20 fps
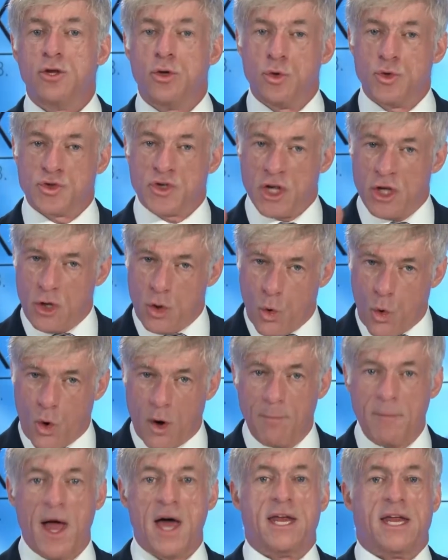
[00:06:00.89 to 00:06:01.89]
using
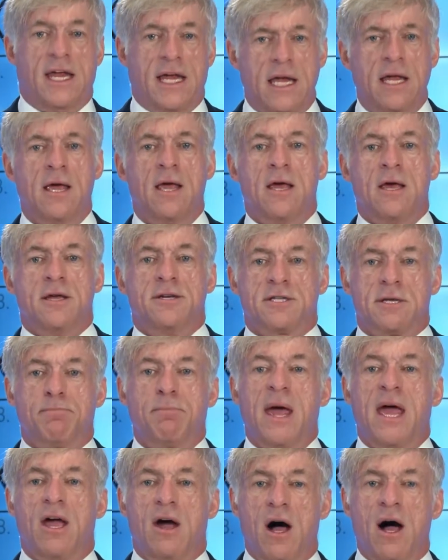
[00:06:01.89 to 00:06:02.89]
your money to
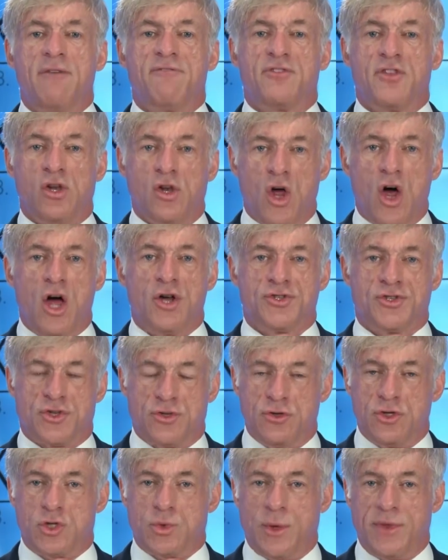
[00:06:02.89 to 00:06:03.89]
pay off the
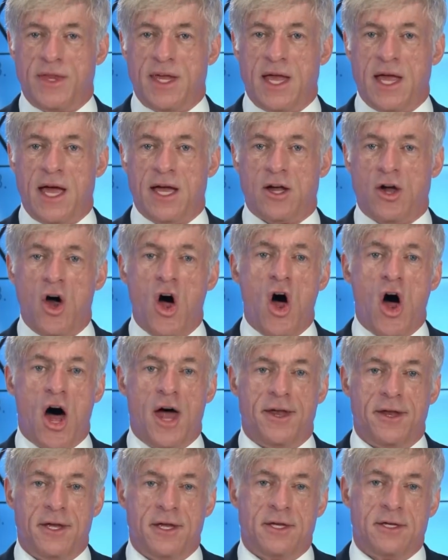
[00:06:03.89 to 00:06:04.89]
lawsuits when they got
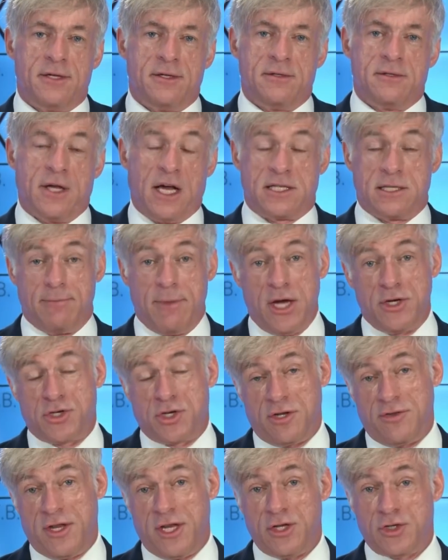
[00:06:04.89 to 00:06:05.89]
caught, not to
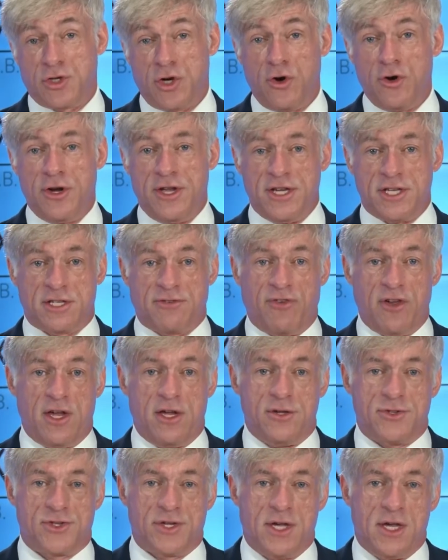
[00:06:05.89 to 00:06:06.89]
mention the attorney's
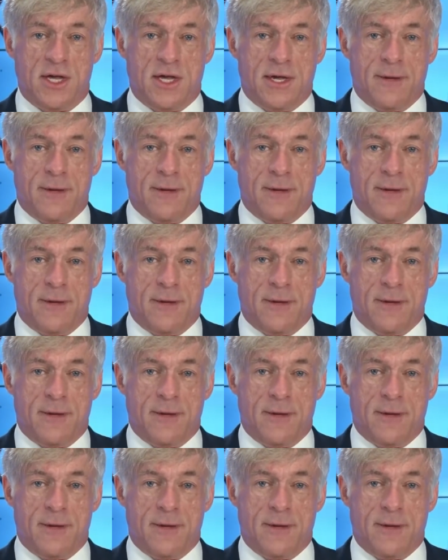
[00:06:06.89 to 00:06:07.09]
fees.